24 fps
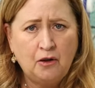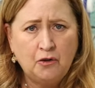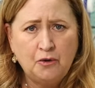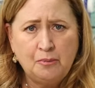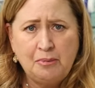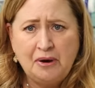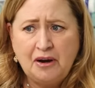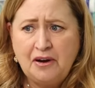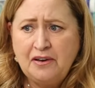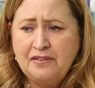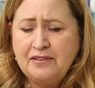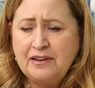
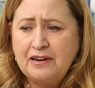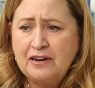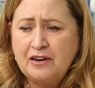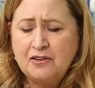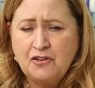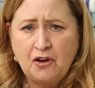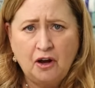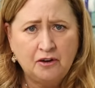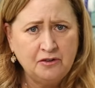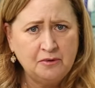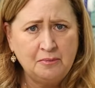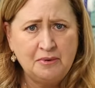elderberries and
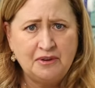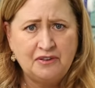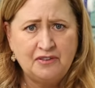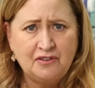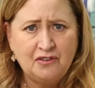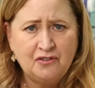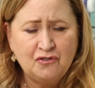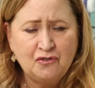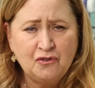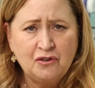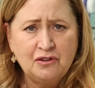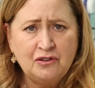I talked to my
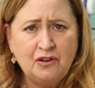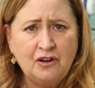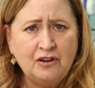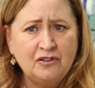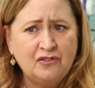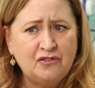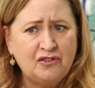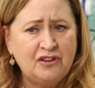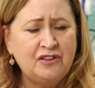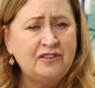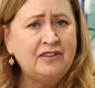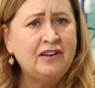sister-in-law
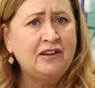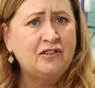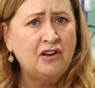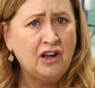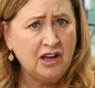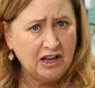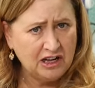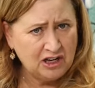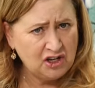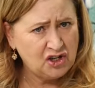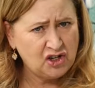and she said